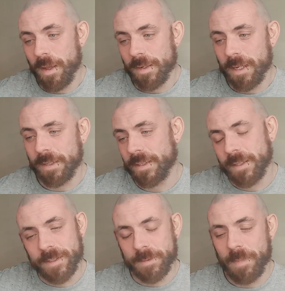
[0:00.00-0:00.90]
tasting
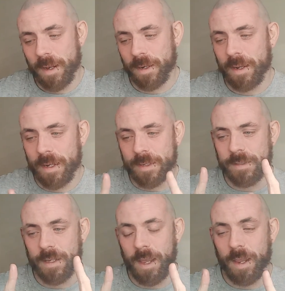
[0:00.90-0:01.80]
and smelling
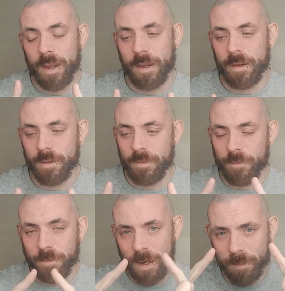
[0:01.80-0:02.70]
is a
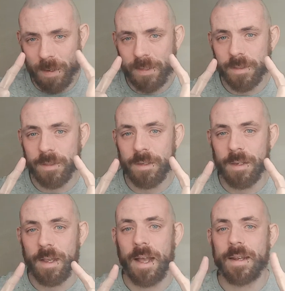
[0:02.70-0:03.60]
flared base
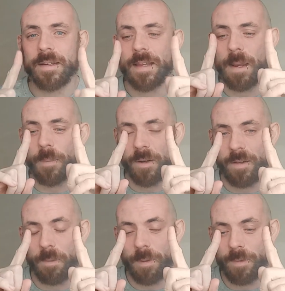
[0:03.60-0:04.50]
and a tapered
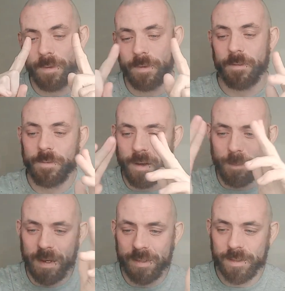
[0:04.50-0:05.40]
tip. Flared
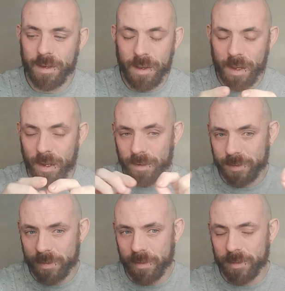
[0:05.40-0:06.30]
base
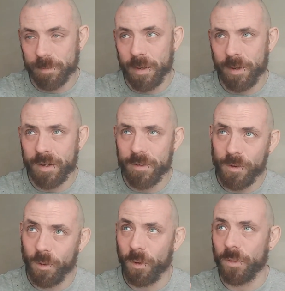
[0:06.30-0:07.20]
is the spirit
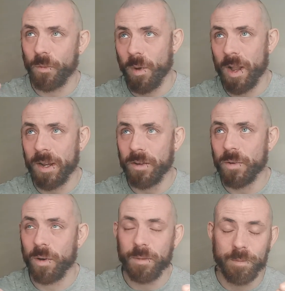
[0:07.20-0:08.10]
or the wine
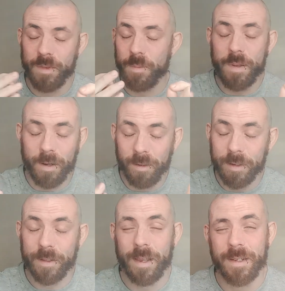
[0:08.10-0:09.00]
or the beer
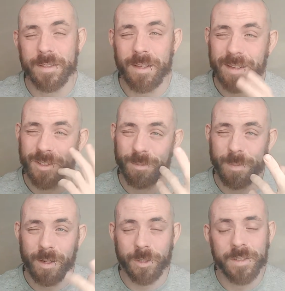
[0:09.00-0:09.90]
in the cases like some
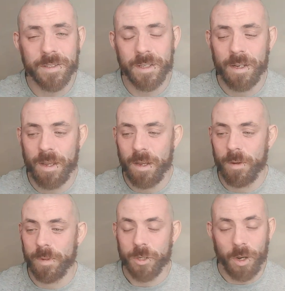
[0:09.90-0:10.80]
Belgians,
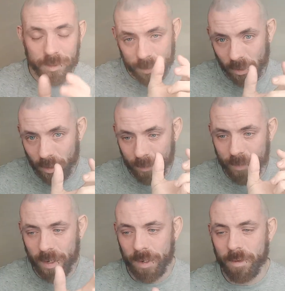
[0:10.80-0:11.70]
which also
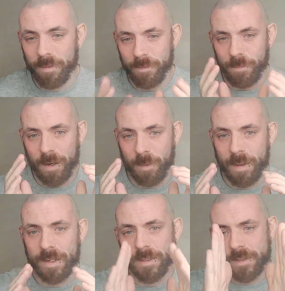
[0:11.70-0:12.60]
come in flared
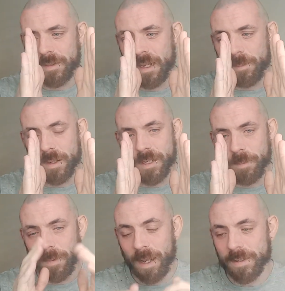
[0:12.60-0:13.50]
base tapered
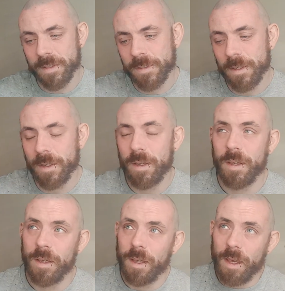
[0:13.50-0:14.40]
tip glasses.
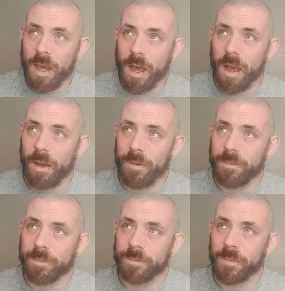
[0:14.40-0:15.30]

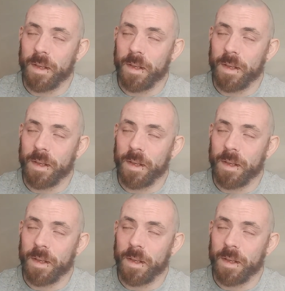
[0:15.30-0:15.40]
Um,